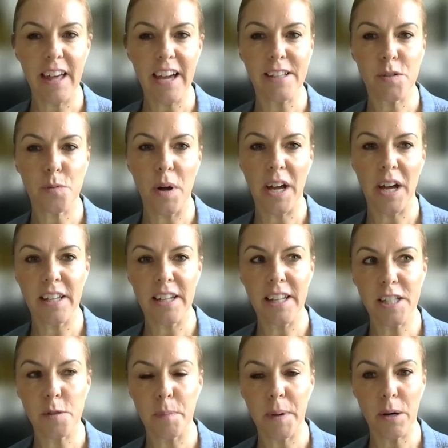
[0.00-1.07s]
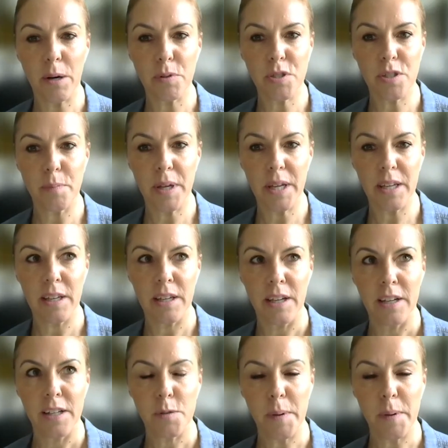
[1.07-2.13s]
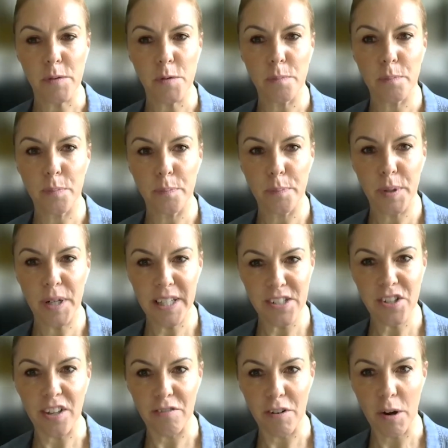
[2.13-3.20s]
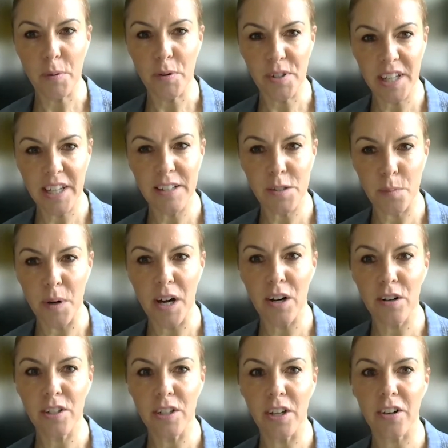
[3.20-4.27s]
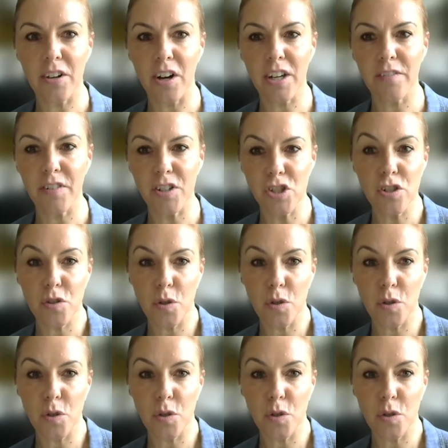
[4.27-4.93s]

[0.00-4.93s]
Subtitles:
that is where you need to be able to put each other up on it as well, kind of, and